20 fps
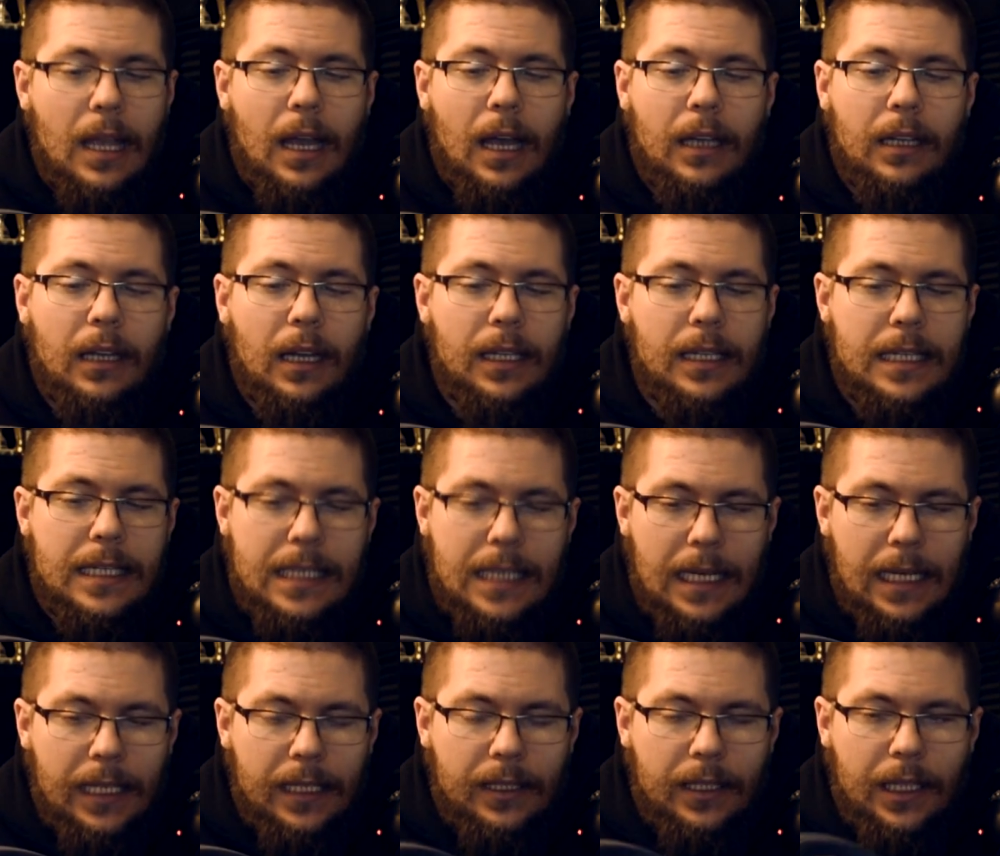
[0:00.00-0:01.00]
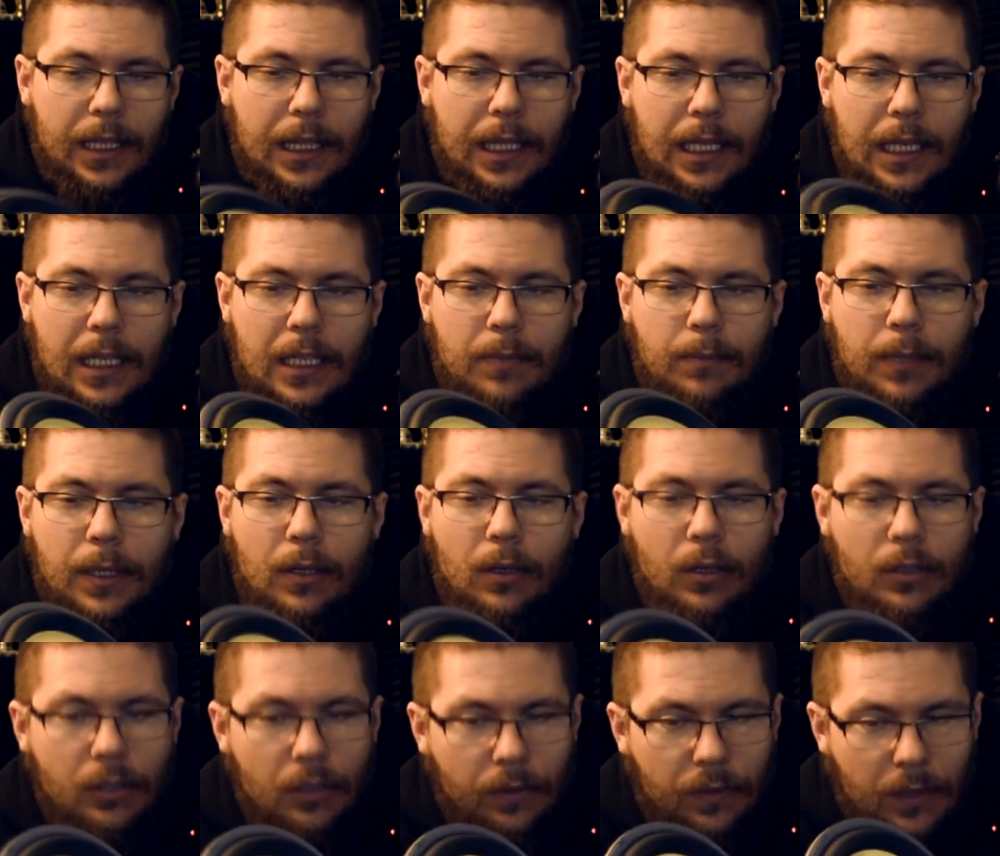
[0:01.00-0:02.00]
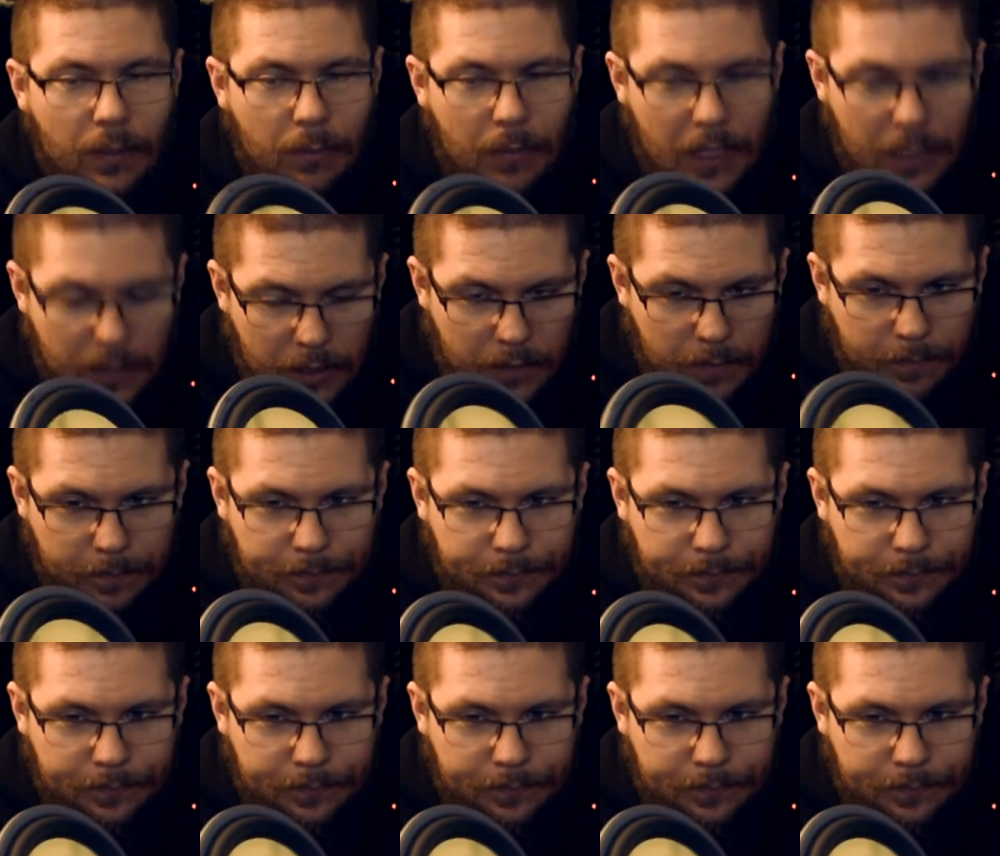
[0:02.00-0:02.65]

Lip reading: and I selected these because of the mids.